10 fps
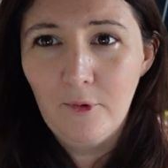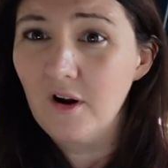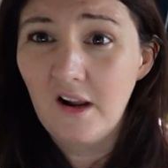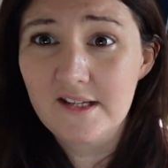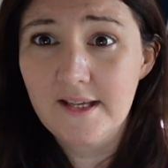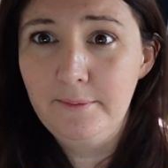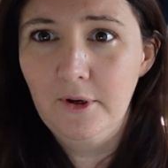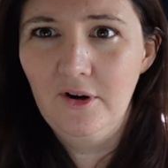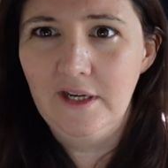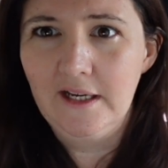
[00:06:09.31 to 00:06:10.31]
colours I
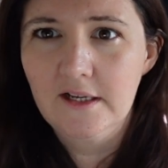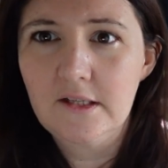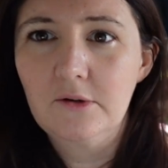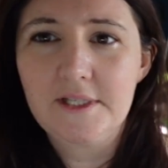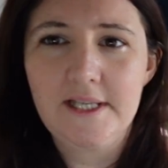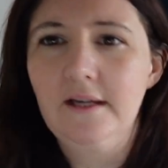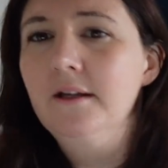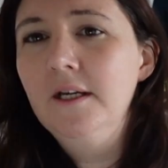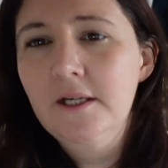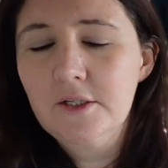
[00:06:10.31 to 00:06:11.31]
put on it, as long as they're
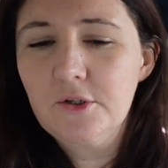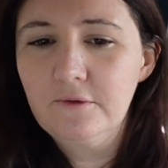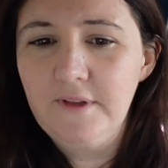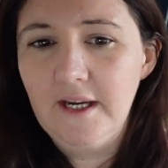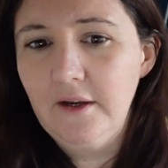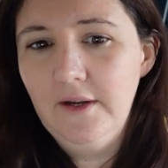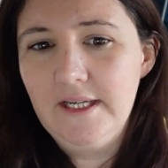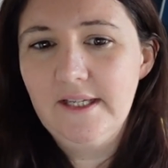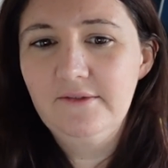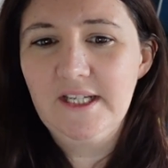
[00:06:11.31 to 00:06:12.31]

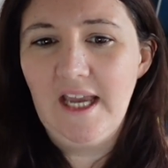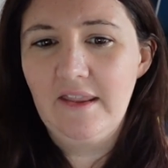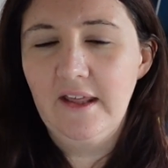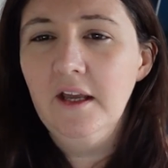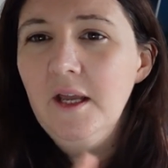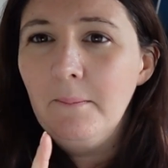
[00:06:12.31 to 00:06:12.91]
cohesive together.